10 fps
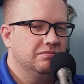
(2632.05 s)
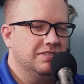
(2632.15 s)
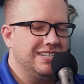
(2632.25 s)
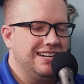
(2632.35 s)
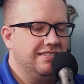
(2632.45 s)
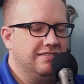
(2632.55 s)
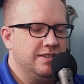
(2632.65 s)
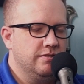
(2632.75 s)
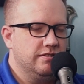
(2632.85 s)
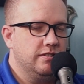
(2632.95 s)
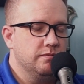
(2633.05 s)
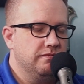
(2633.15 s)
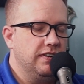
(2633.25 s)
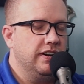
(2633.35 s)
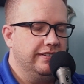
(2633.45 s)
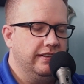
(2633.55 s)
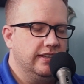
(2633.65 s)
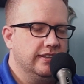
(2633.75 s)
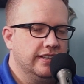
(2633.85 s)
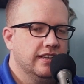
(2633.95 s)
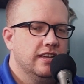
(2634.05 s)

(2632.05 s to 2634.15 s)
which seems very unlikely?